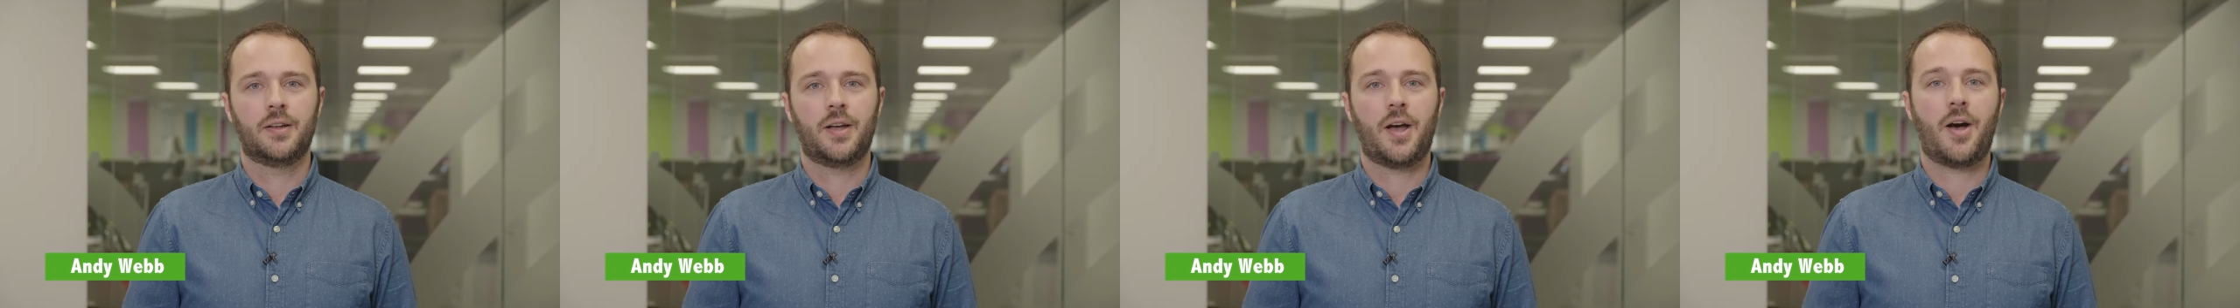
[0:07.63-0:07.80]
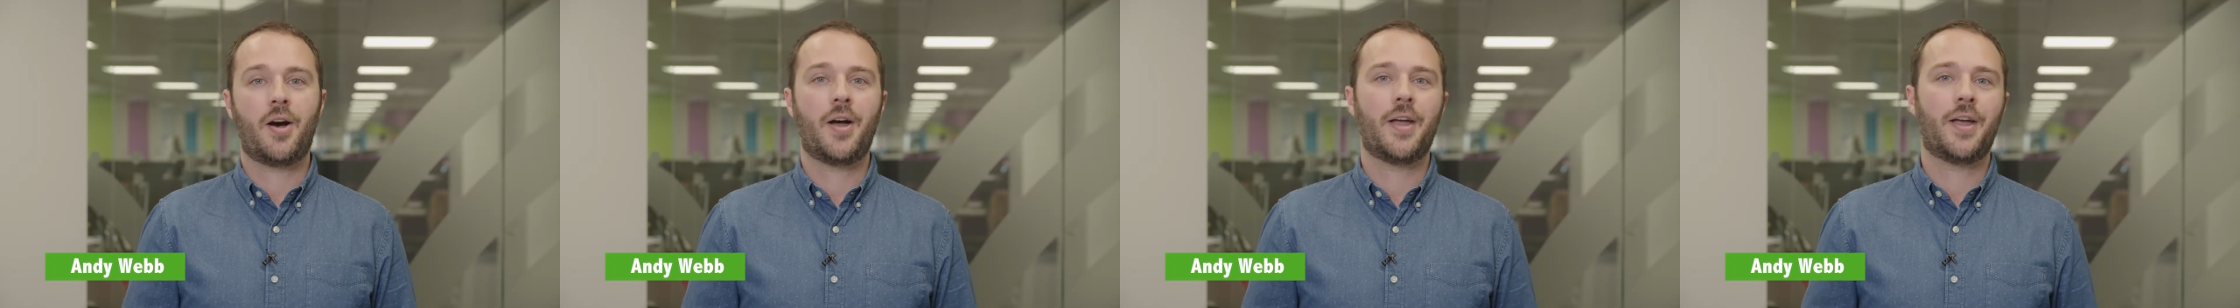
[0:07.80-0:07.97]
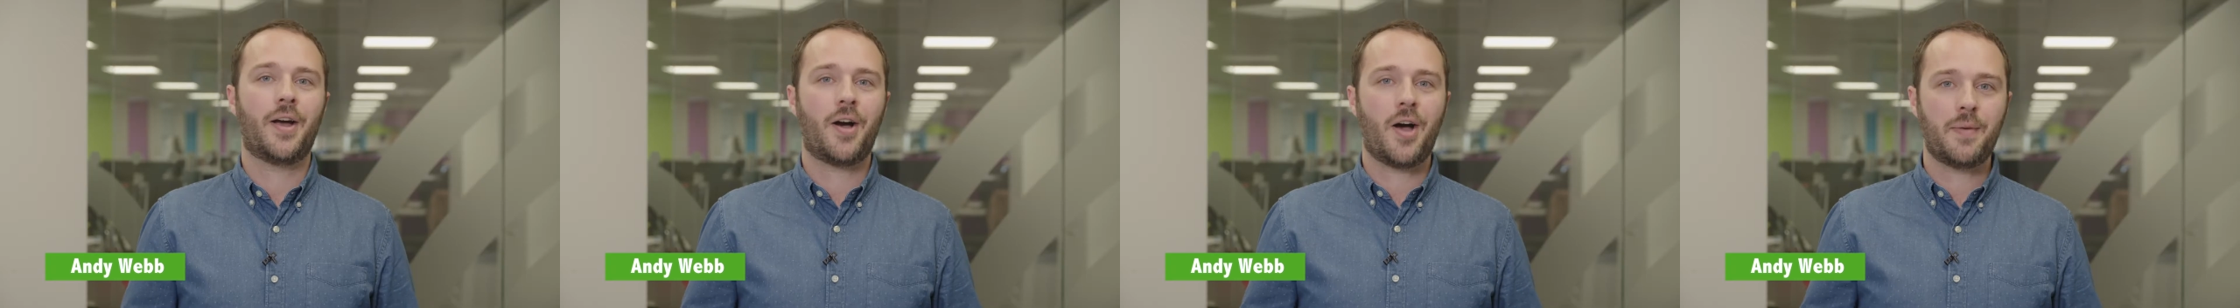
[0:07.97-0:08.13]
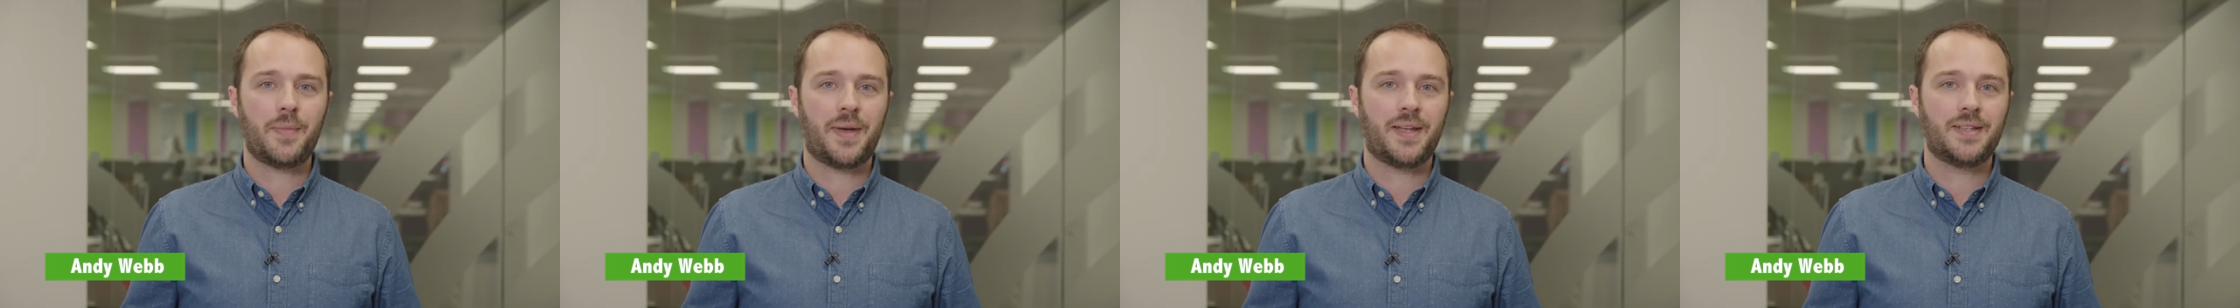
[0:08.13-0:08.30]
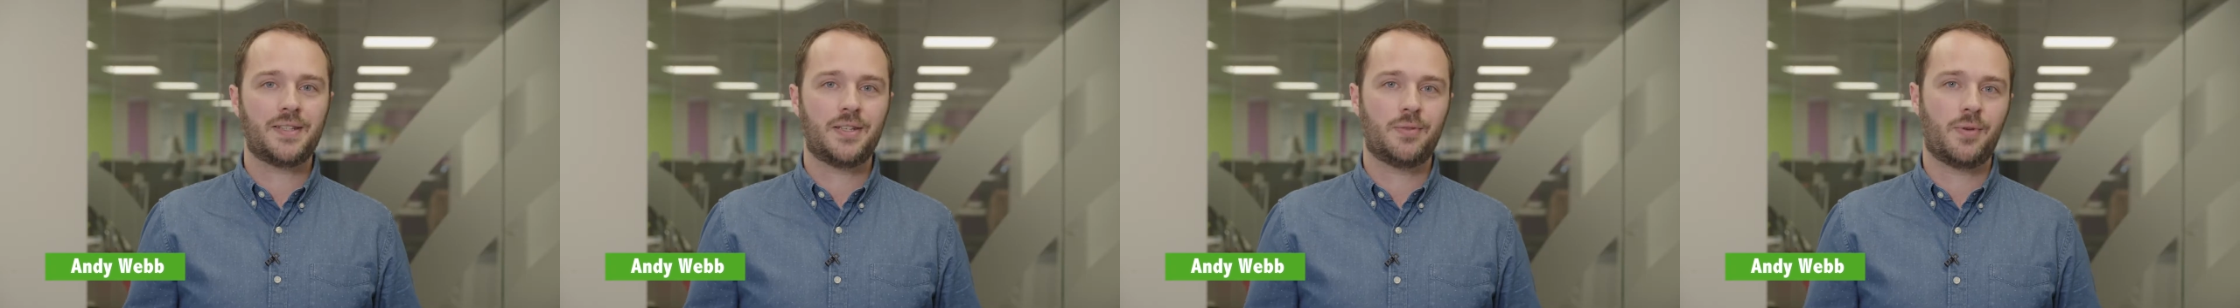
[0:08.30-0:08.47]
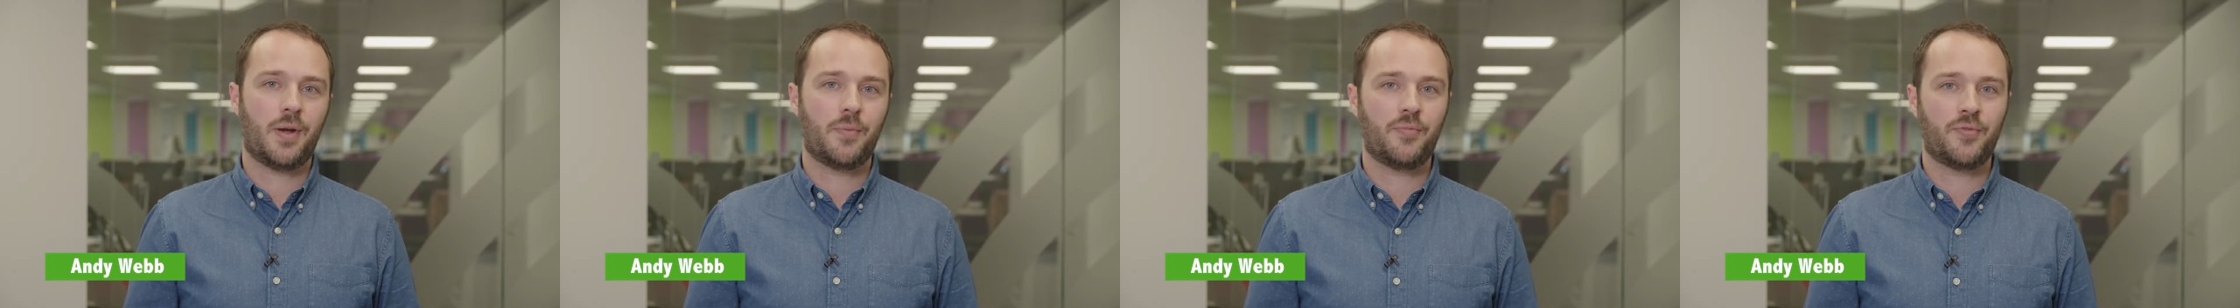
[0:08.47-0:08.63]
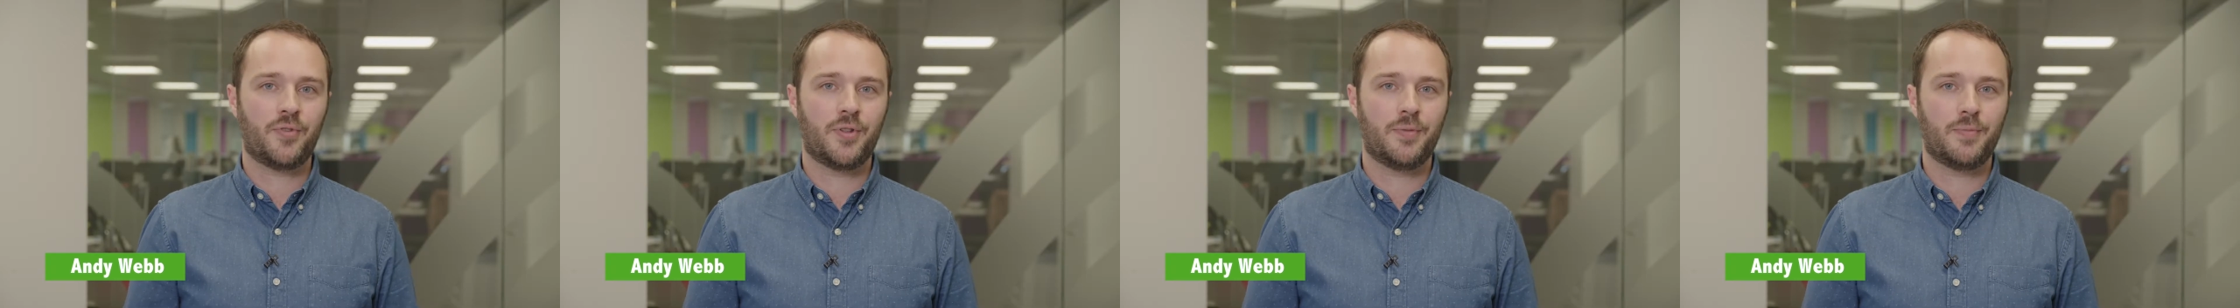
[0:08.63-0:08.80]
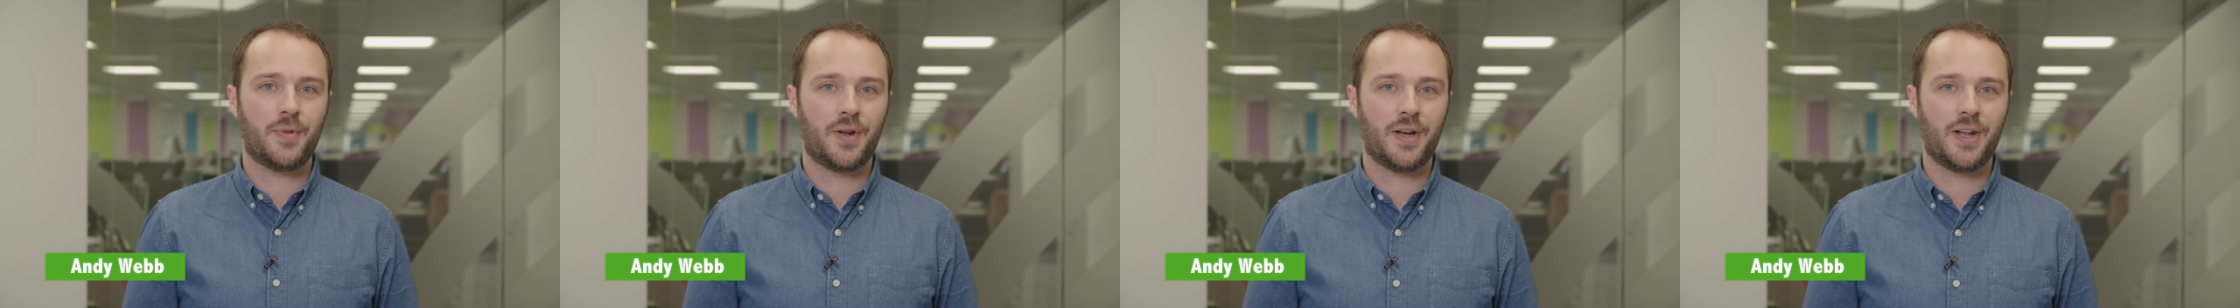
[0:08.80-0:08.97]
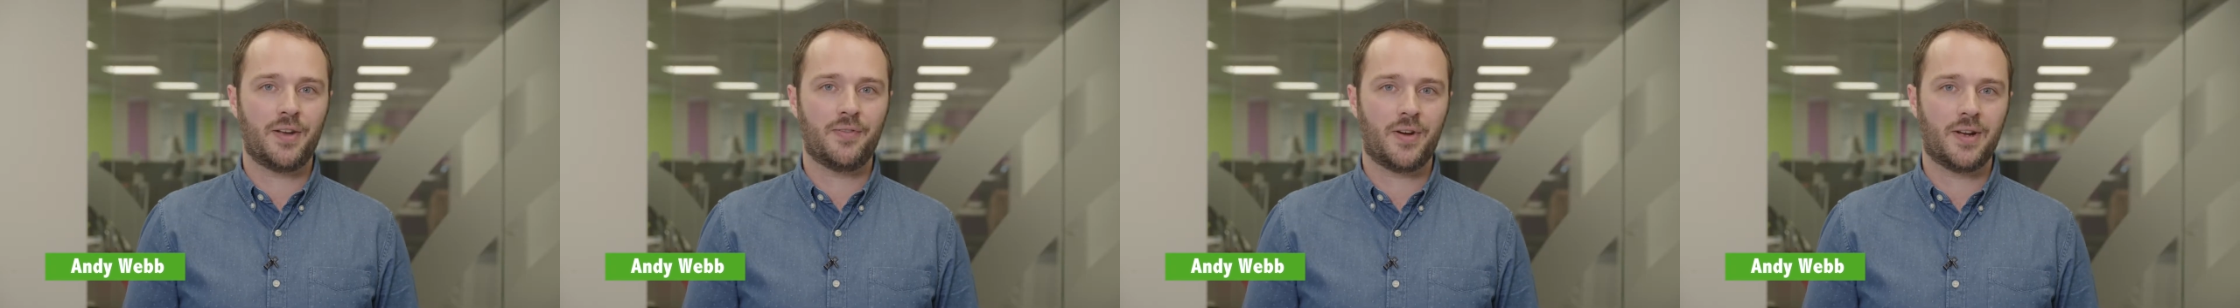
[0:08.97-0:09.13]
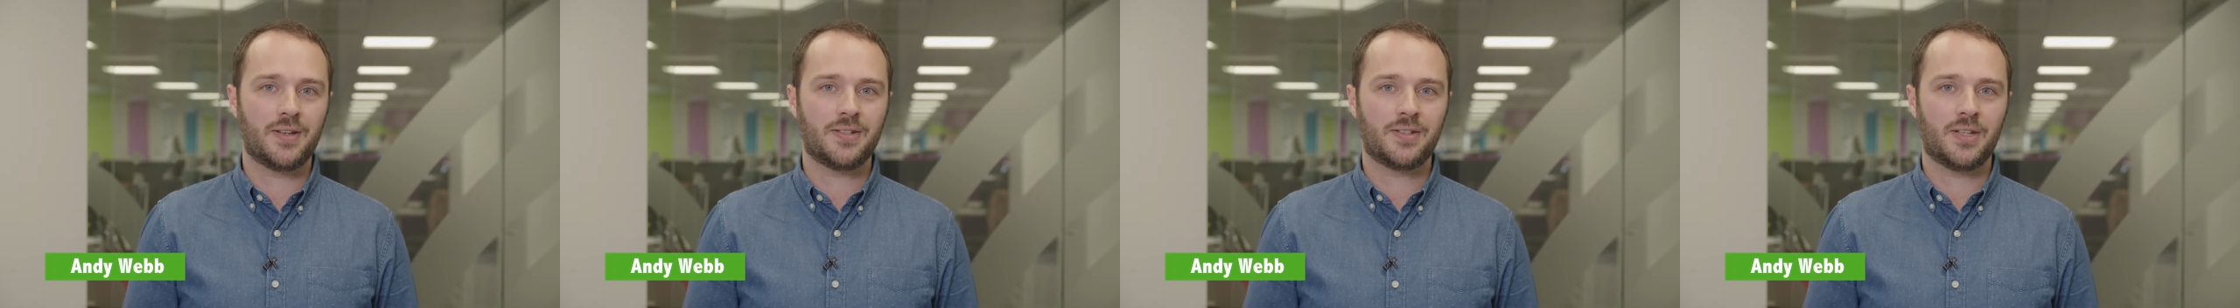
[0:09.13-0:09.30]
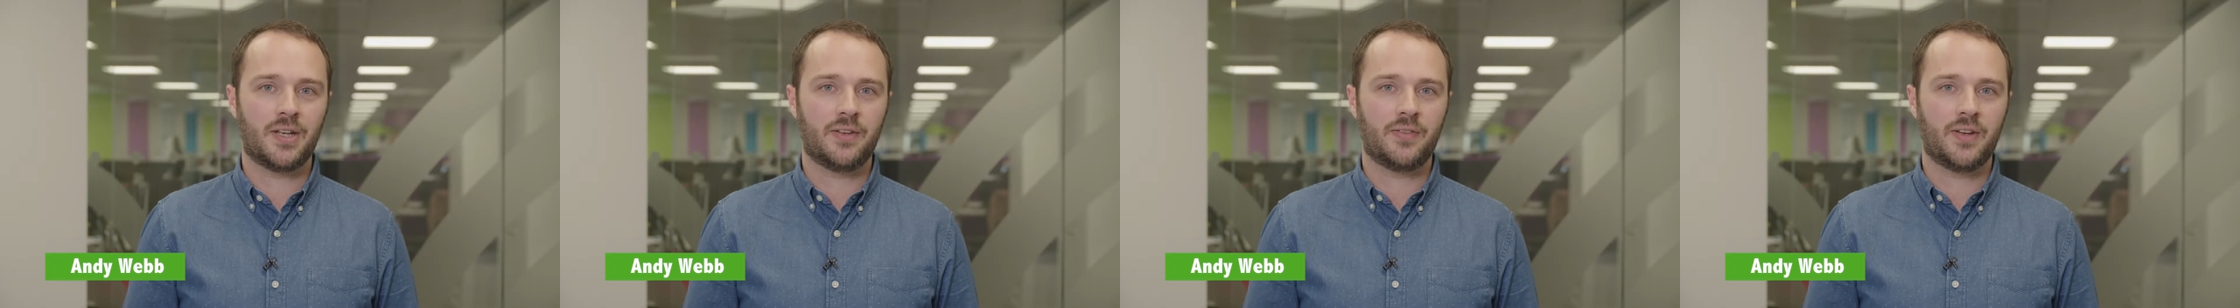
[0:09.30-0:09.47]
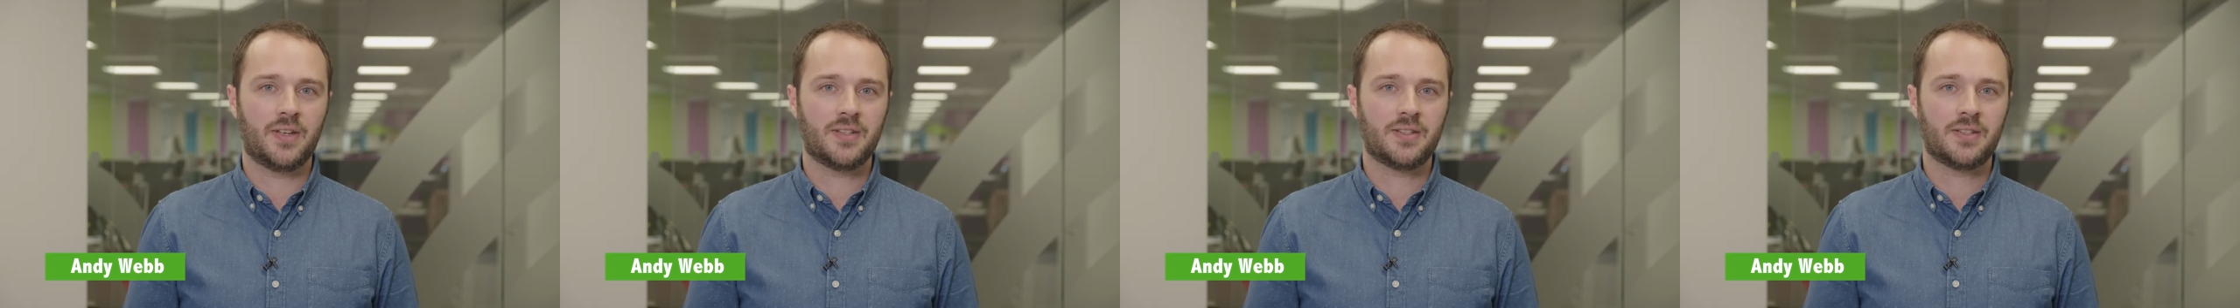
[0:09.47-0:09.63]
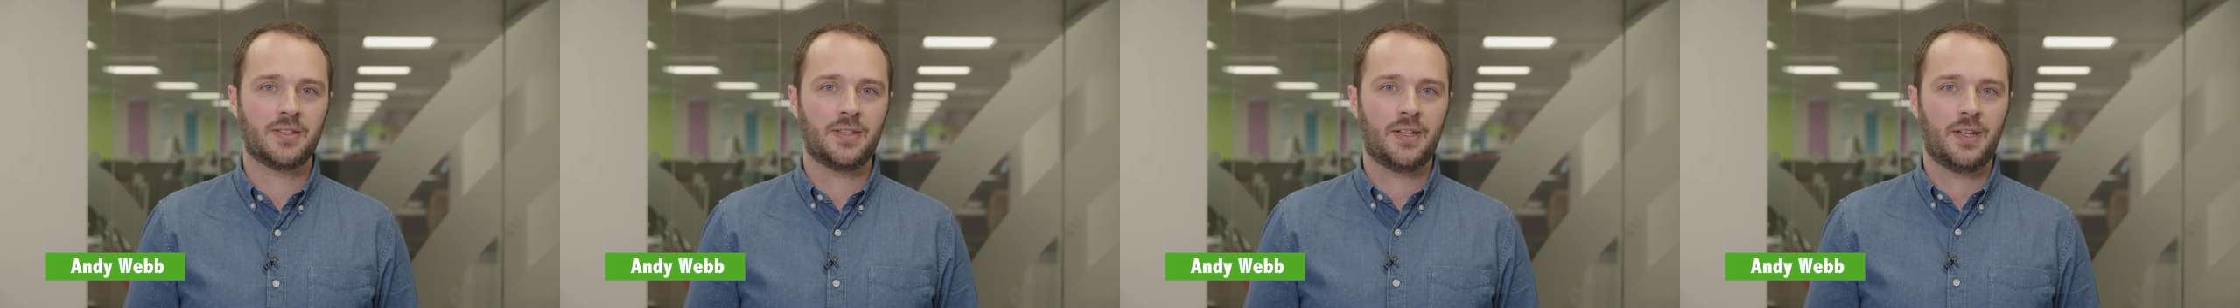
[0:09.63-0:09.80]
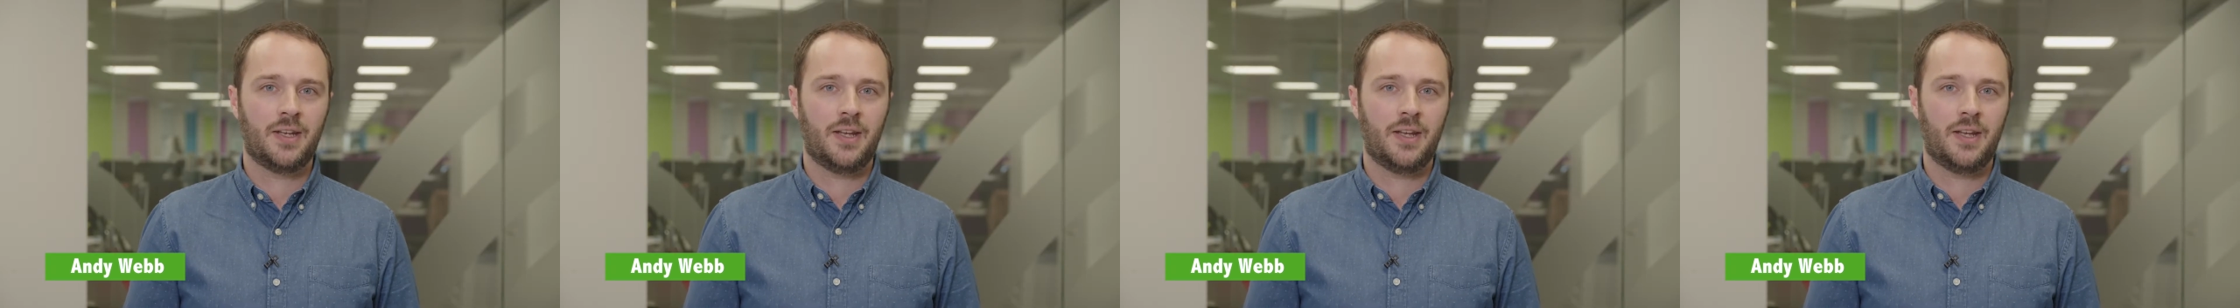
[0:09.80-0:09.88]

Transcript: Hi, I'm Andy Webb from the Money Advice Service.